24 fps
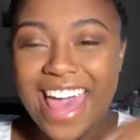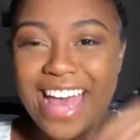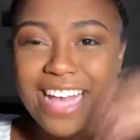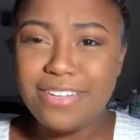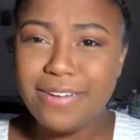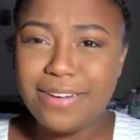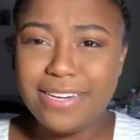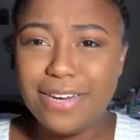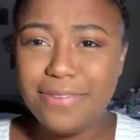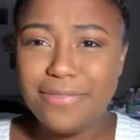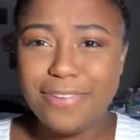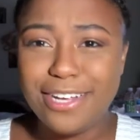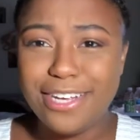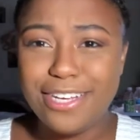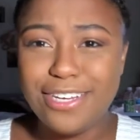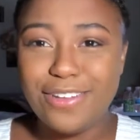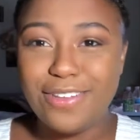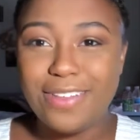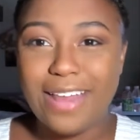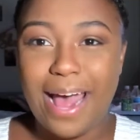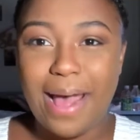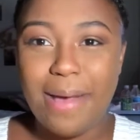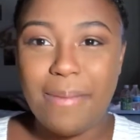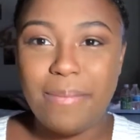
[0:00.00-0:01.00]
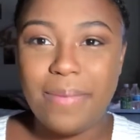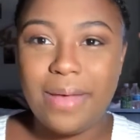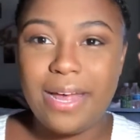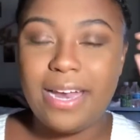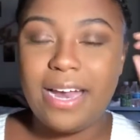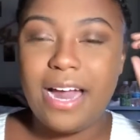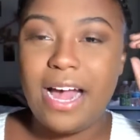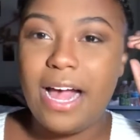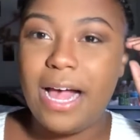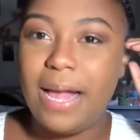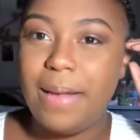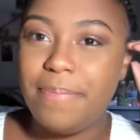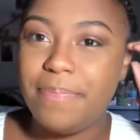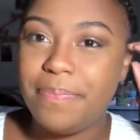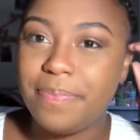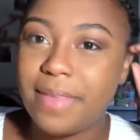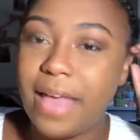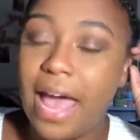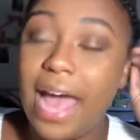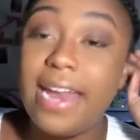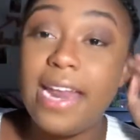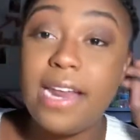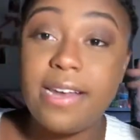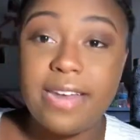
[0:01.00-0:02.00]
So I didn't really do that, but
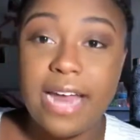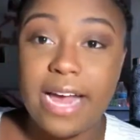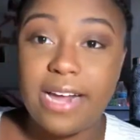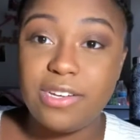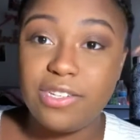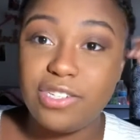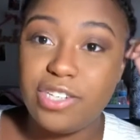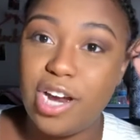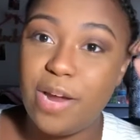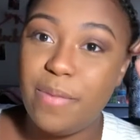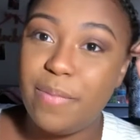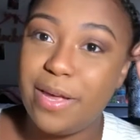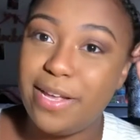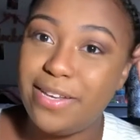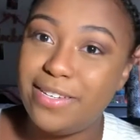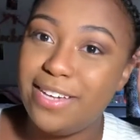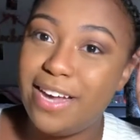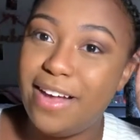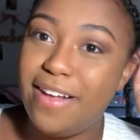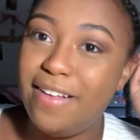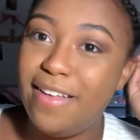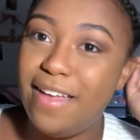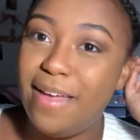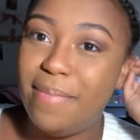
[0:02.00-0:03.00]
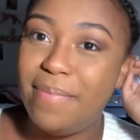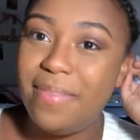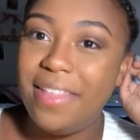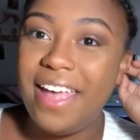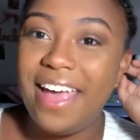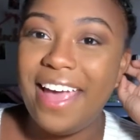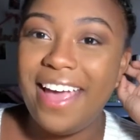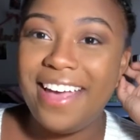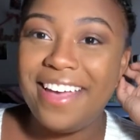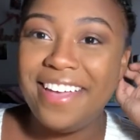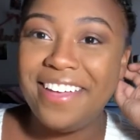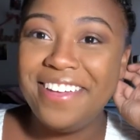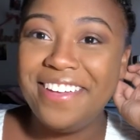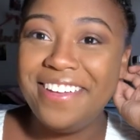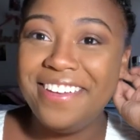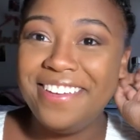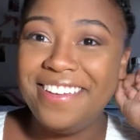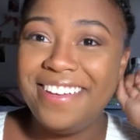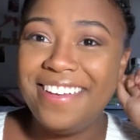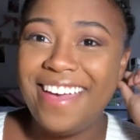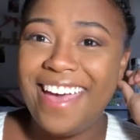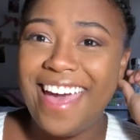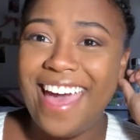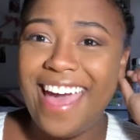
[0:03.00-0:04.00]
I did text Jeremy and tell him like,
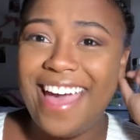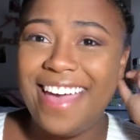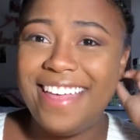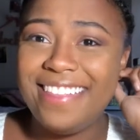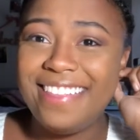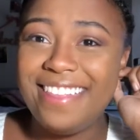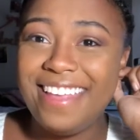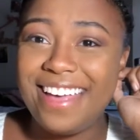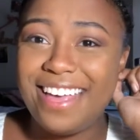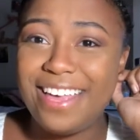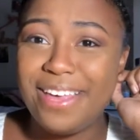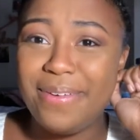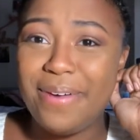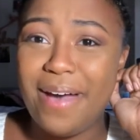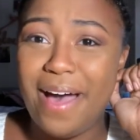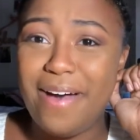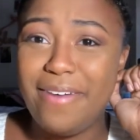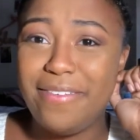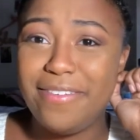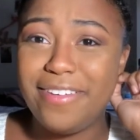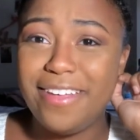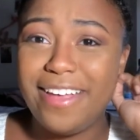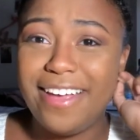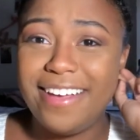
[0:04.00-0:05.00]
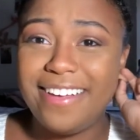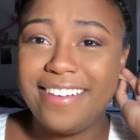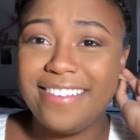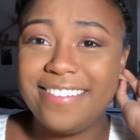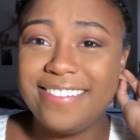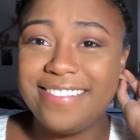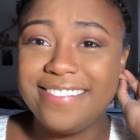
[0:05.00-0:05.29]
hey, like, you have like